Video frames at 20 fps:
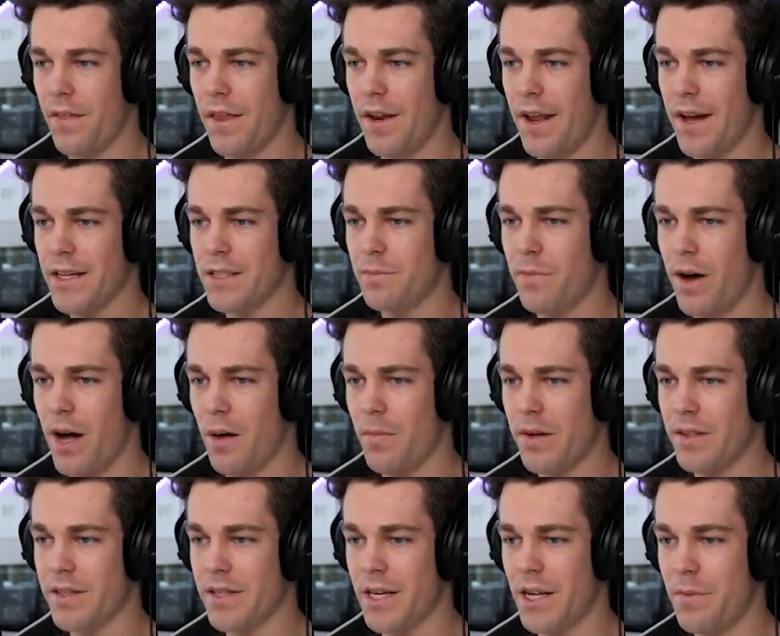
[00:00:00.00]
the next mob
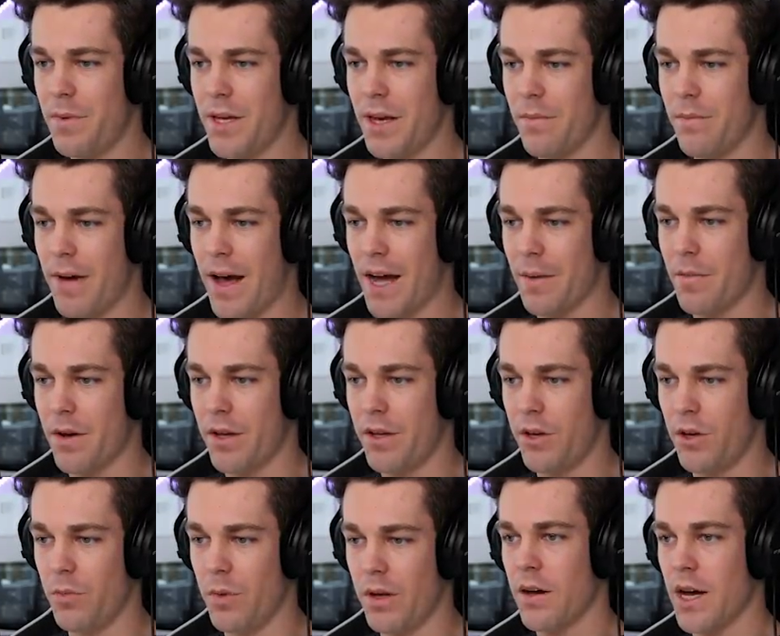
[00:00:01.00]
is gonna be a magma
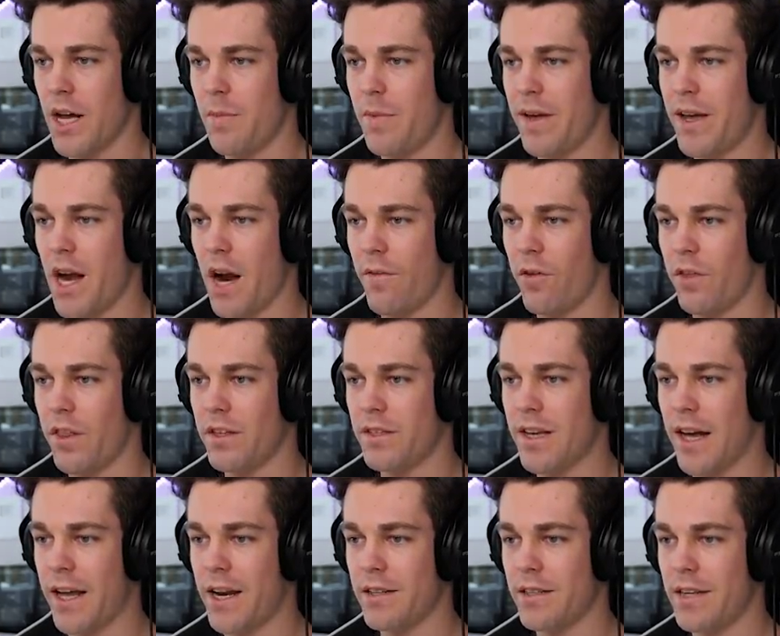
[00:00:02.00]
cube. Gotta be careful this
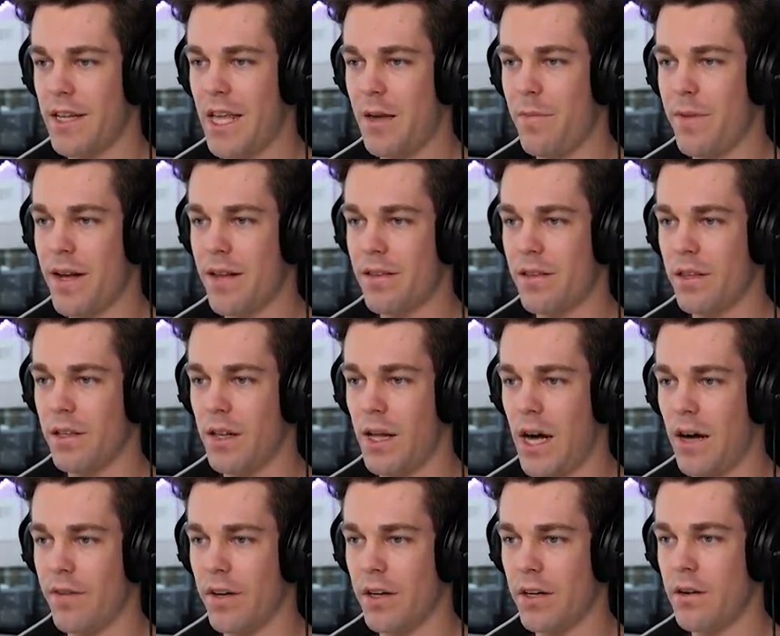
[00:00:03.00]
guy doesn't hit me into the
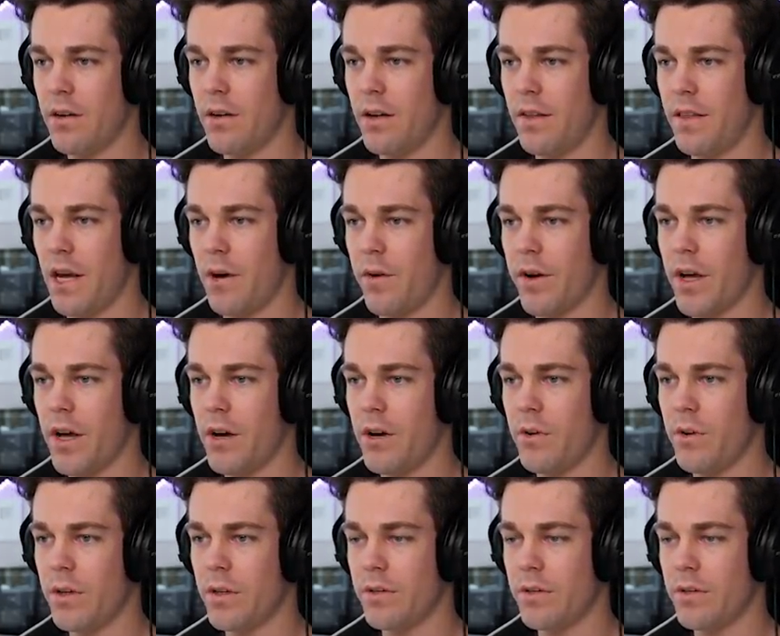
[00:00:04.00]
lava. There we go.